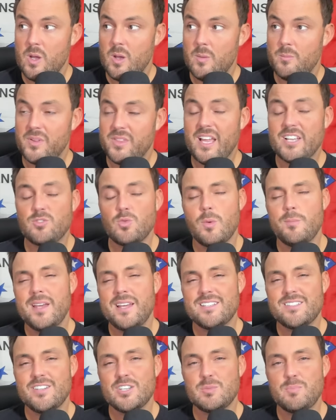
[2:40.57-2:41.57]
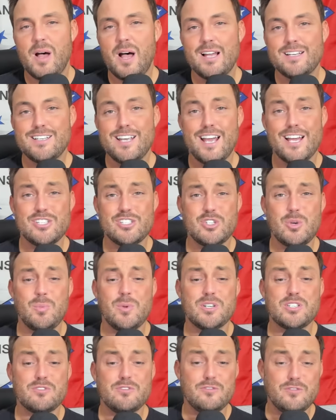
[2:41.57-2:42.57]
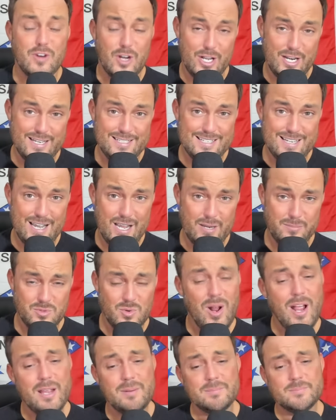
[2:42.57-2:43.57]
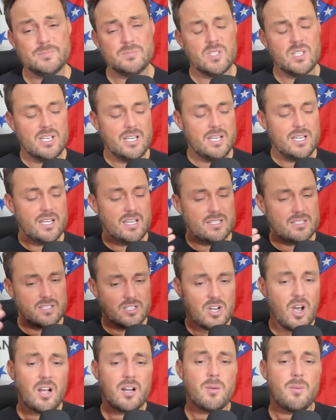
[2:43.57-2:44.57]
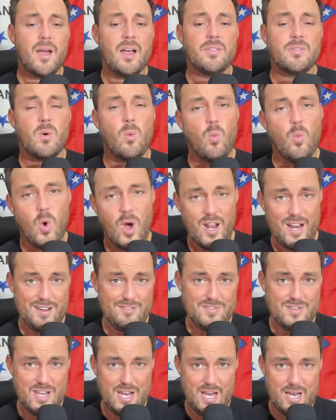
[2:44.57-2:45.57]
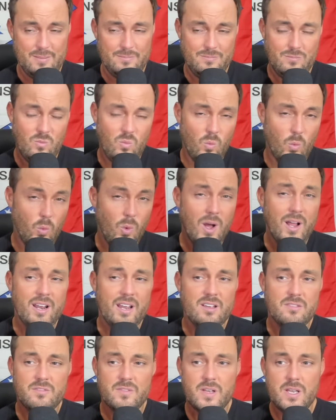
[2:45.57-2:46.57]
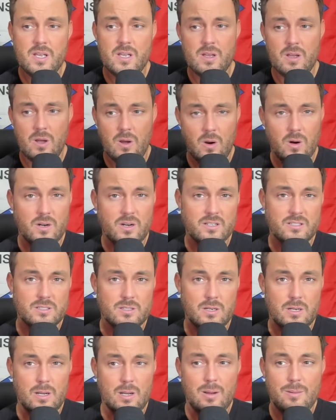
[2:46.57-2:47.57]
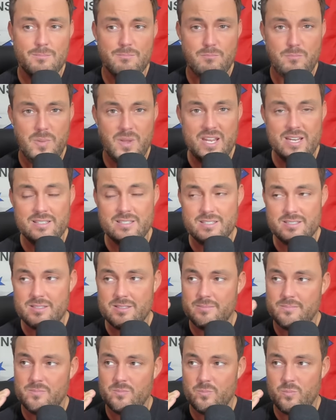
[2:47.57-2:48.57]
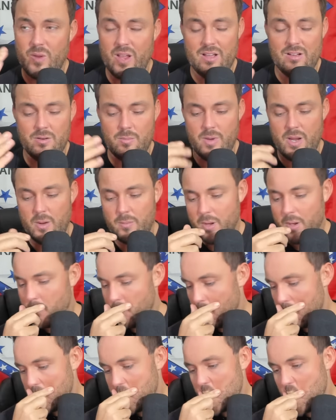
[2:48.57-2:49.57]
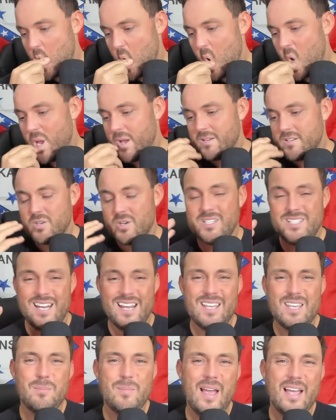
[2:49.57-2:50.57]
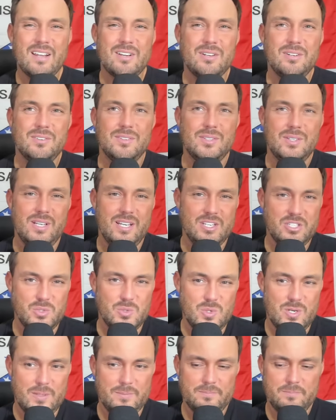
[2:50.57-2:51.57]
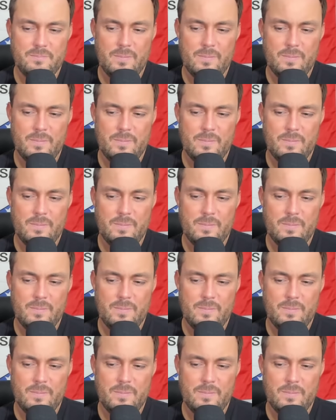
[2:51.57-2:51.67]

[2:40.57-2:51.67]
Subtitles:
But that's what makes this podcast so much fun at times, right? Is to talk about the what-if game. What if Arkansas beats Alabama? So to take you back on a little history,